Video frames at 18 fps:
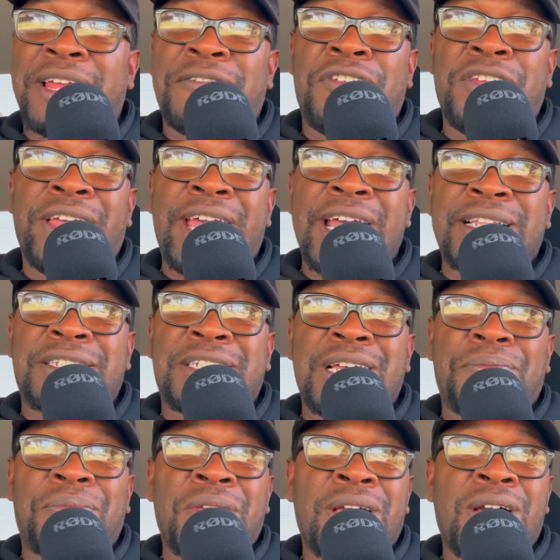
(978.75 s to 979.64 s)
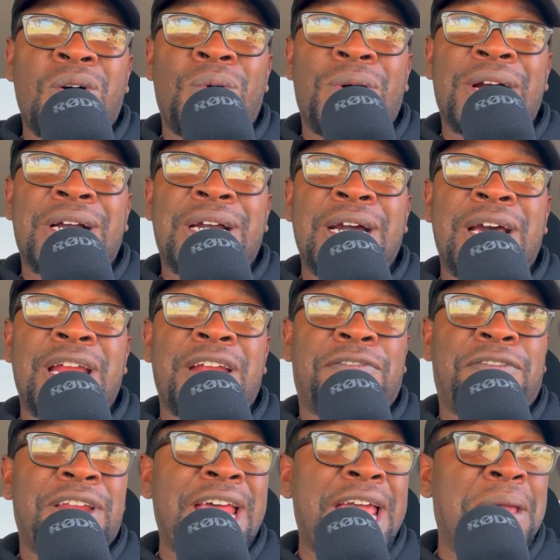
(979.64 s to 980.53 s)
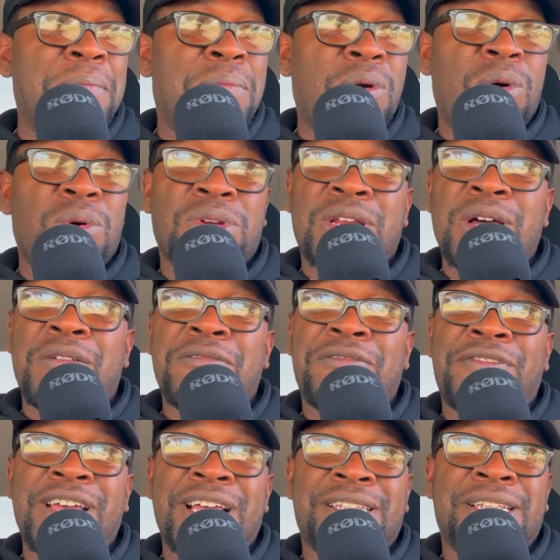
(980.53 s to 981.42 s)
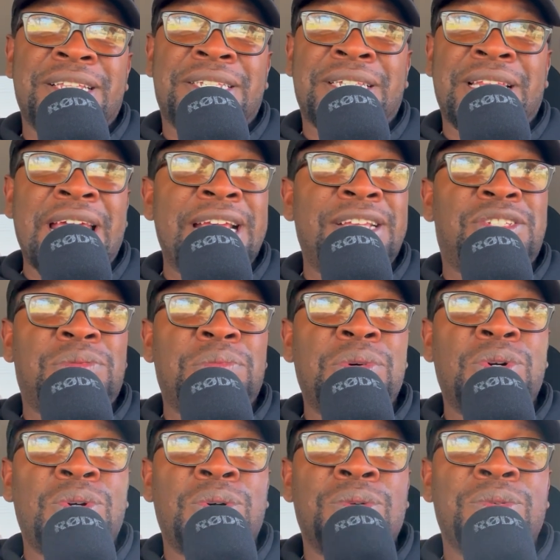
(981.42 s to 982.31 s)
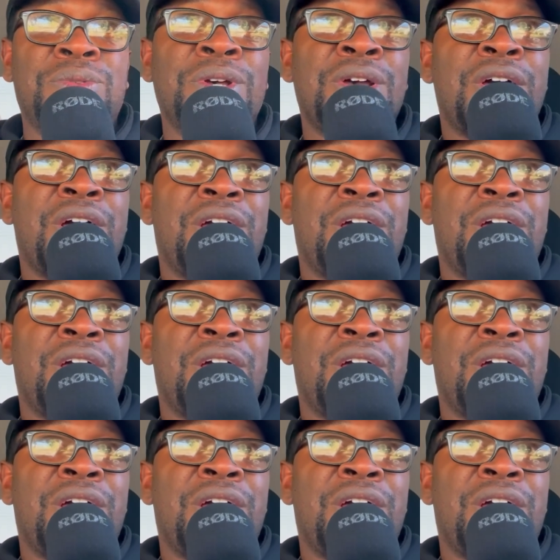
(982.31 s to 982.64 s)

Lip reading: if you get something going good, if it ain't broke, don't fix it. Stay smooth.